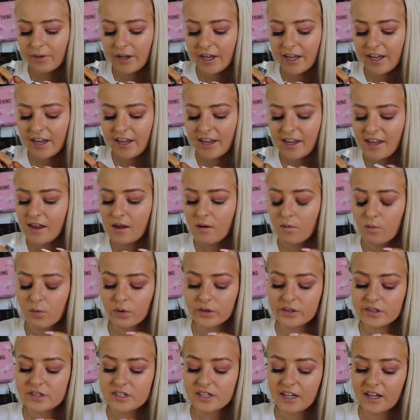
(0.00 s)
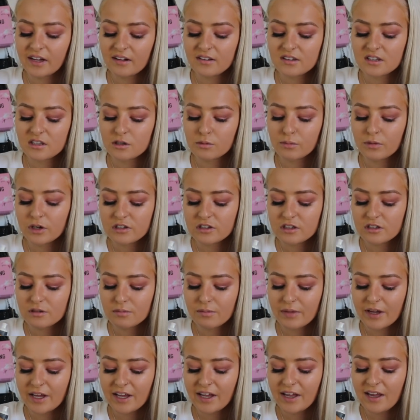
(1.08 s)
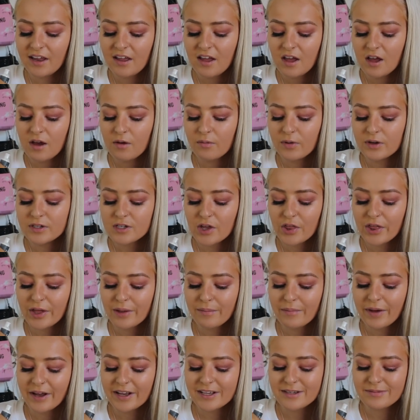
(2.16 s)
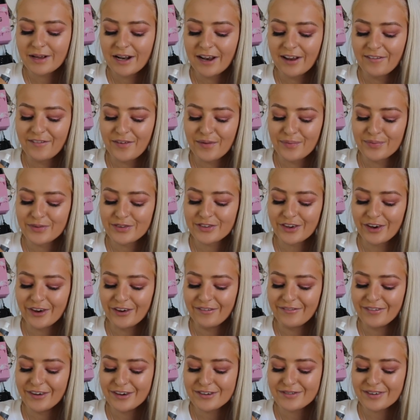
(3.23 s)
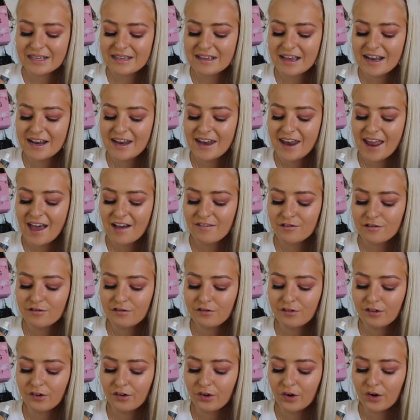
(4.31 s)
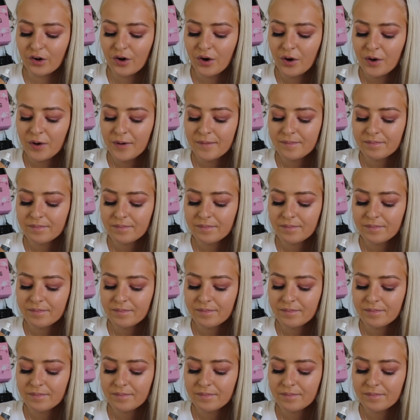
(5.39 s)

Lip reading: He wants kids as much as me, which I think makes me love him so much, because I never thought